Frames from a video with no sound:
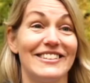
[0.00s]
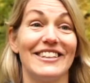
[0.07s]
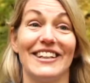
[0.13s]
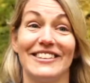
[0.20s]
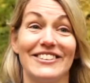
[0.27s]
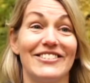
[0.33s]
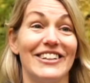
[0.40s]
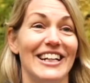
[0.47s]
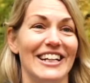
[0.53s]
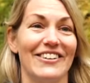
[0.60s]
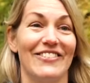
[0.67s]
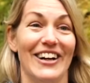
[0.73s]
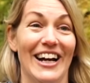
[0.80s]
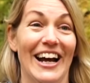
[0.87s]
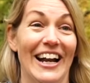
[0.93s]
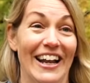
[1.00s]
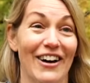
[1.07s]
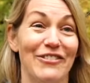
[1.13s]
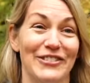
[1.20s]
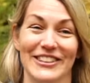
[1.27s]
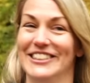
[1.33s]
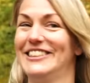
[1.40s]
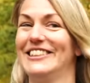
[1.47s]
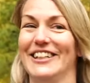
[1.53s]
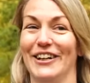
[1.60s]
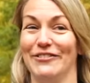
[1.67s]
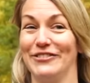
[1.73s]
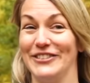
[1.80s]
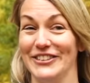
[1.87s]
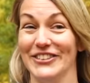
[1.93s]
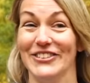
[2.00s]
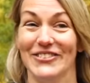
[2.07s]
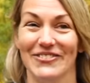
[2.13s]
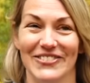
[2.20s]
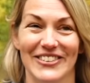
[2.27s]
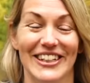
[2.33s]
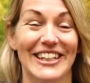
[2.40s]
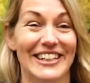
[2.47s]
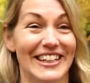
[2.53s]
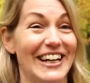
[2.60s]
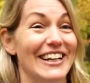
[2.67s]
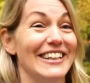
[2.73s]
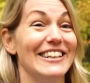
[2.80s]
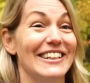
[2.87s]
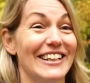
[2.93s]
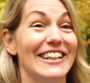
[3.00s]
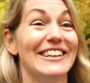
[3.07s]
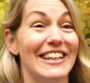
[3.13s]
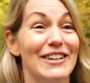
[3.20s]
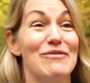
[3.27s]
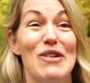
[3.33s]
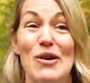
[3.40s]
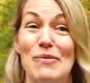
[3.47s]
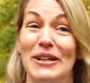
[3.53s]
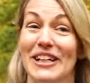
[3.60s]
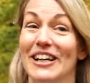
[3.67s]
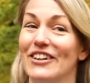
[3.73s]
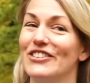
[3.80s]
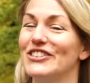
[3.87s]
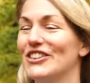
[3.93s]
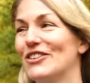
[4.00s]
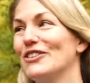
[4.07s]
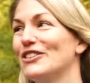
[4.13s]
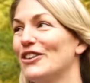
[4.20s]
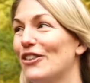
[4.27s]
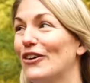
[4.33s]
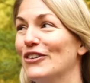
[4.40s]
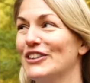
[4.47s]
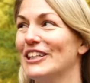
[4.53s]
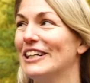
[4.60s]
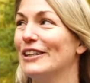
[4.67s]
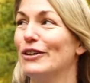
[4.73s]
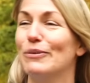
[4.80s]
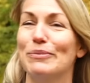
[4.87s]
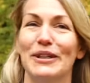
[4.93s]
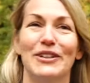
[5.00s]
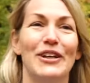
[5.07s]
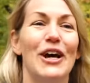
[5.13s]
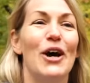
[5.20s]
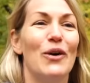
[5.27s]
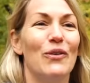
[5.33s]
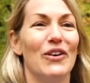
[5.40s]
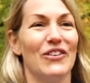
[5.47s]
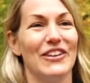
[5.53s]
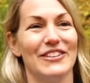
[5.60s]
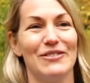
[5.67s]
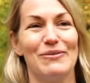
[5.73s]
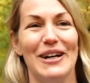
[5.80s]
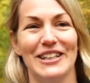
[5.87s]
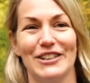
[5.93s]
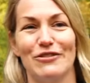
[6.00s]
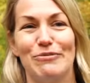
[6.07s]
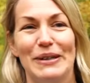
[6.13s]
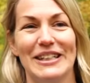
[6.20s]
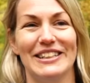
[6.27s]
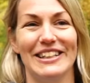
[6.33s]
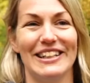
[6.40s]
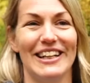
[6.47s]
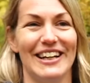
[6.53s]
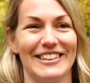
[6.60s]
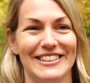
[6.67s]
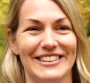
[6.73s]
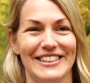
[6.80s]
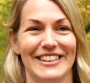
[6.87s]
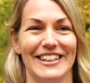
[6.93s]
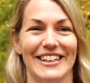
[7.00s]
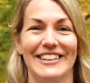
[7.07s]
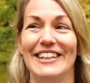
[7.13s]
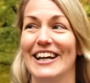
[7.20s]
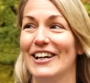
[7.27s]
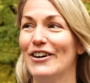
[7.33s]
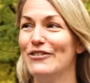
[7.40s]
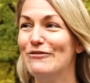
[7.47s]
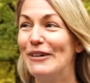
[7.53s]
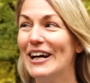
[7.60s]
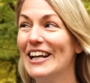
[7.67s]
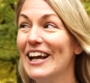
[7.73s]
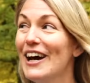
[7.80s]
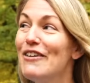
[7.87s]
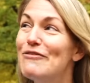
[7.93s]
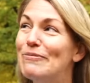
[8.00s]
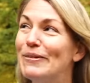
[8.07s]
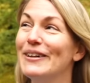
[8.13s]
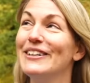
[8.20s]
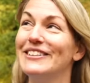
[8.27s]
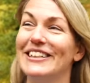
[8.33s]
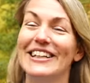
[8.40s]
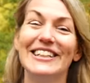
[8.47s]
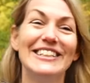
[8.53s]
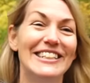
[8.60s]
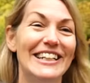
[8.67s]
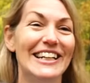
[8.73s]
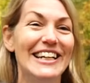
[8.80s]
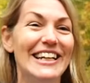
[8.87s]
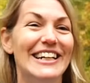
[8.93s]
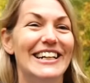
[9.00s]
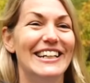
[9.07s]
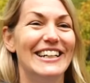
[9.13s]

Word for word: that's really why I love this stuff too. But I, at that moment, I also thought a little bit, well, this might have been the last uh, day of my life potentially.